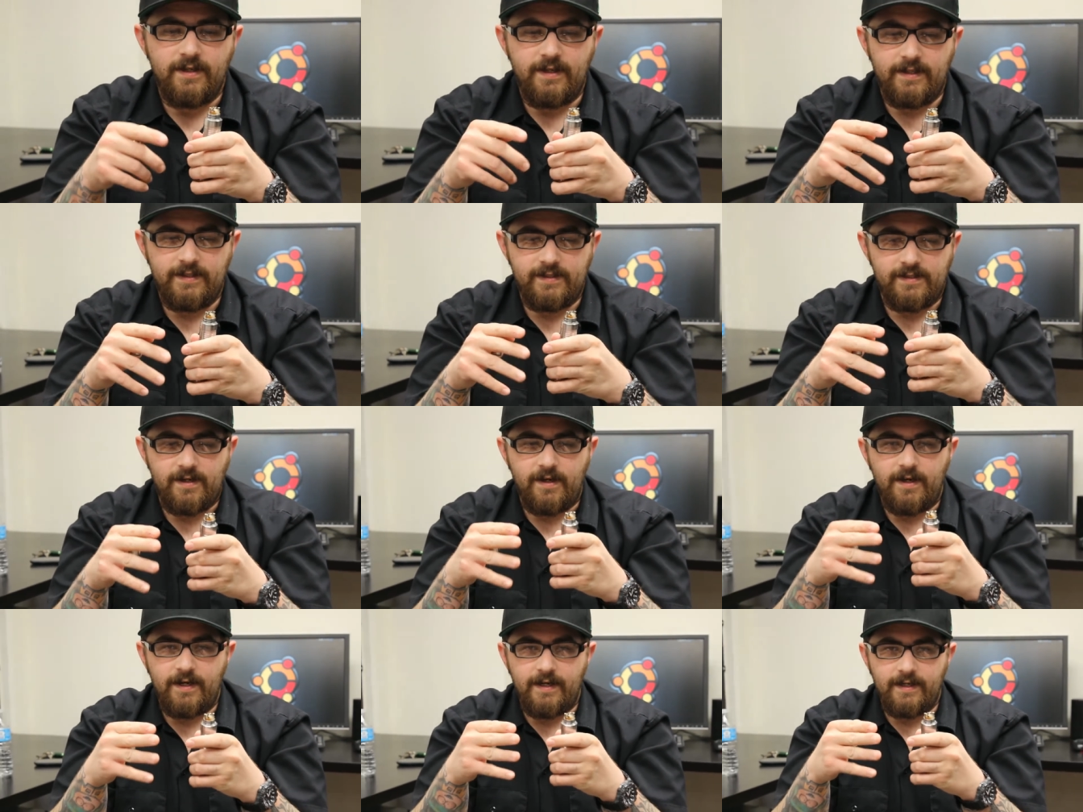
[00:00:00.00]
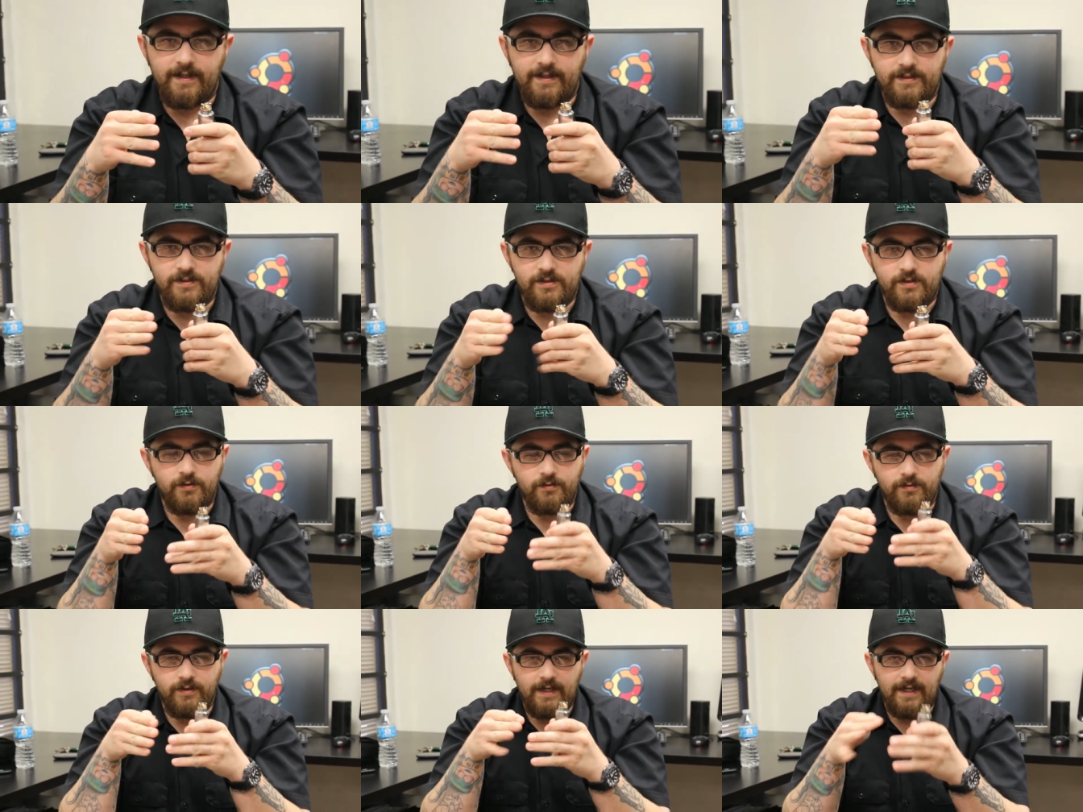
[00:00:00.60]
it's got its
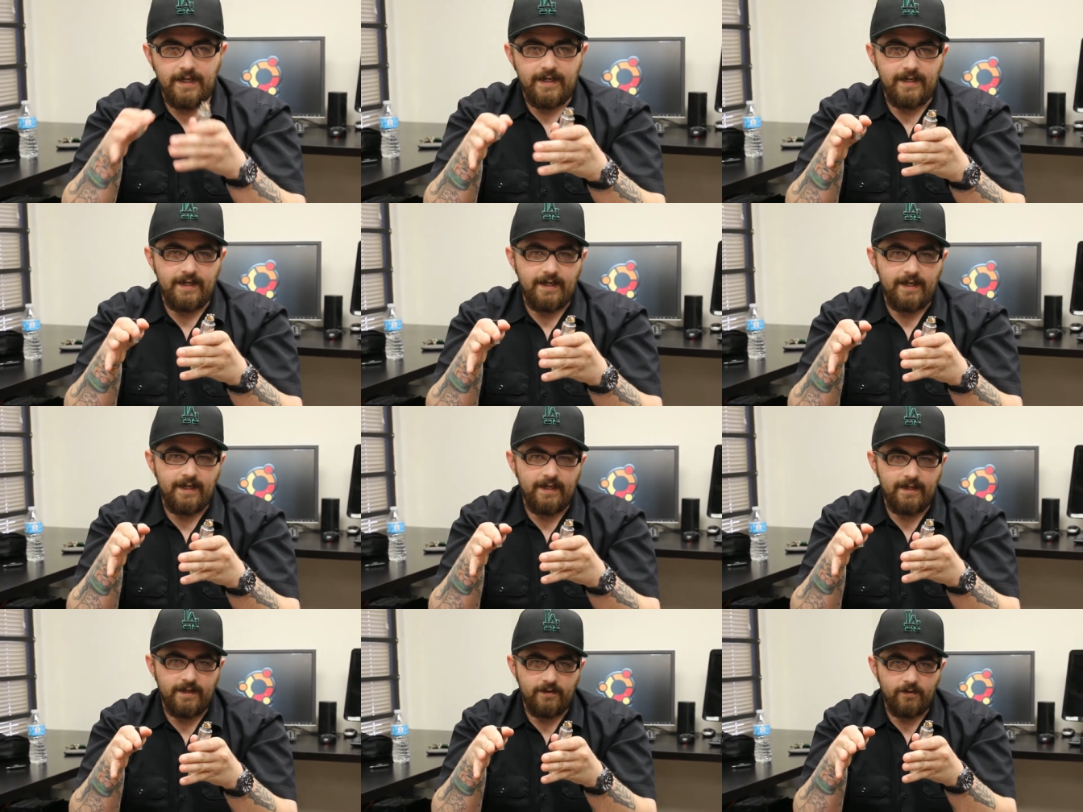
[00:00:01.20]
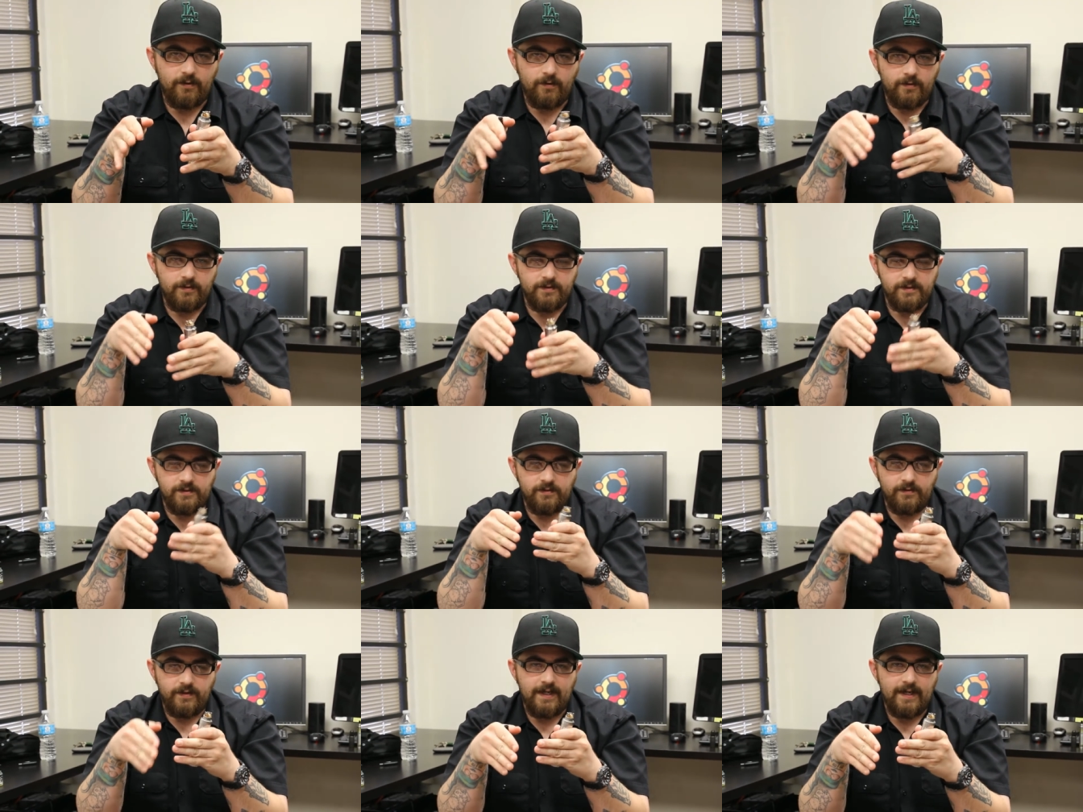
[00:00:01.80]
own dedicated hole
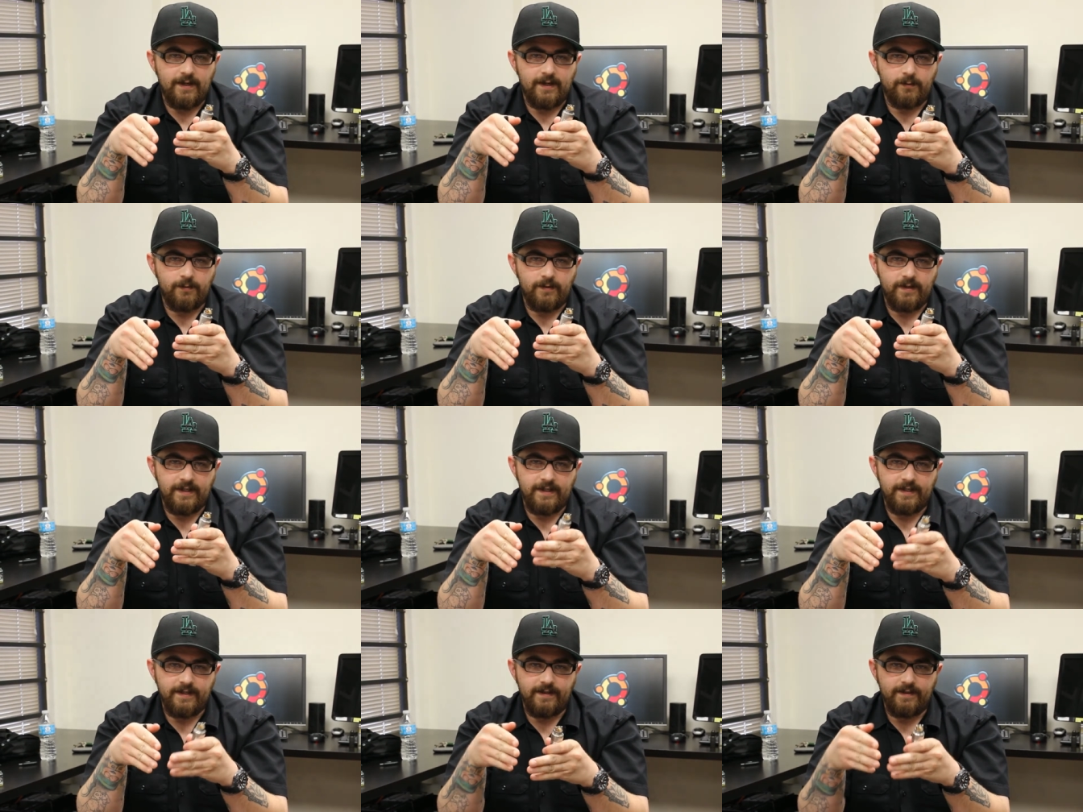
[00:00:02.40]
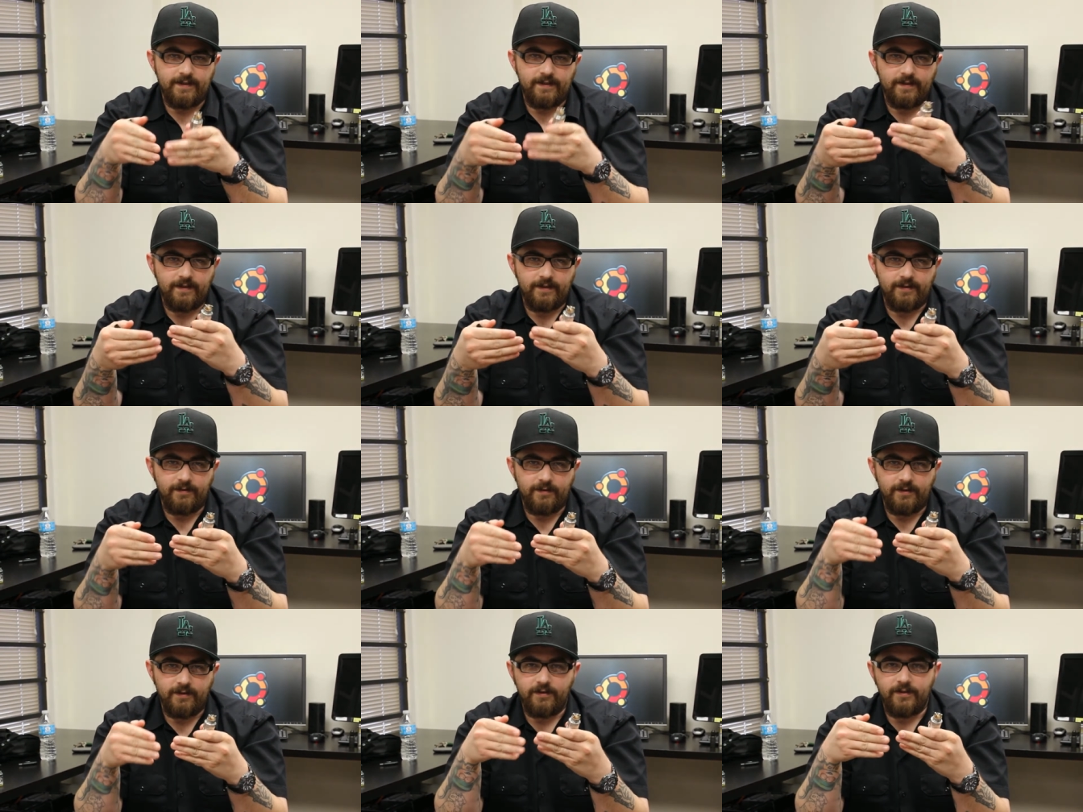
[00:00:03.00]
so that way, you
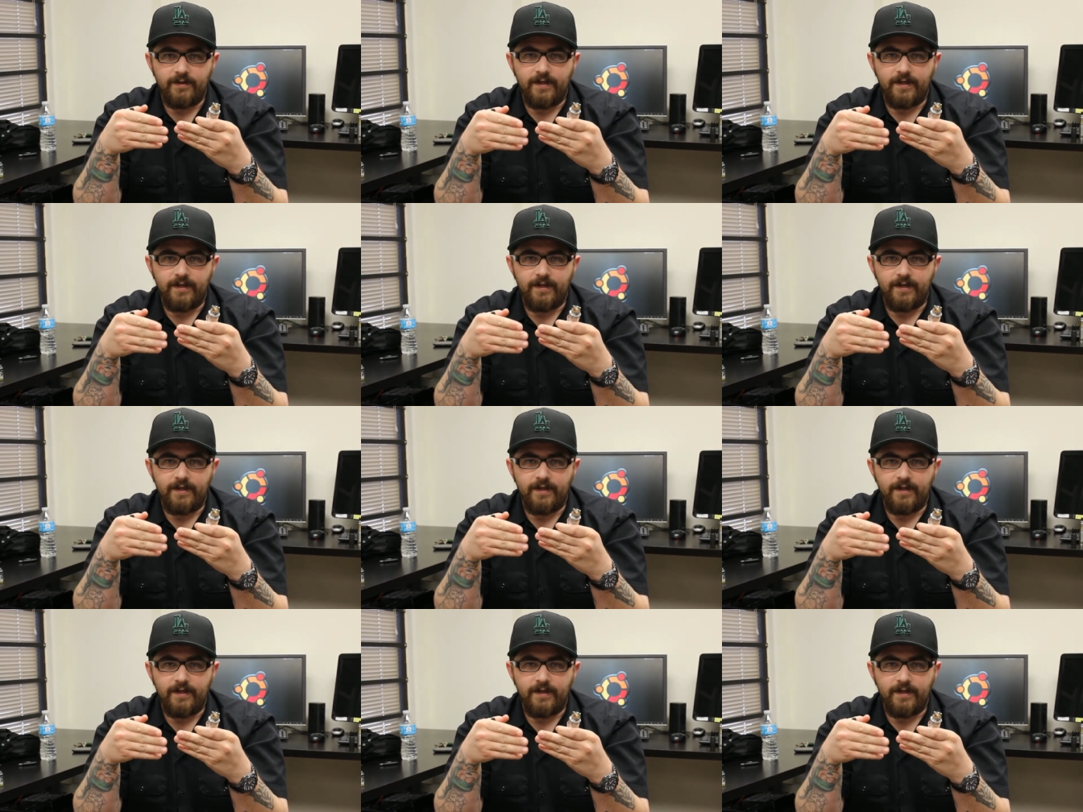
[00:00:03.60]
know, you're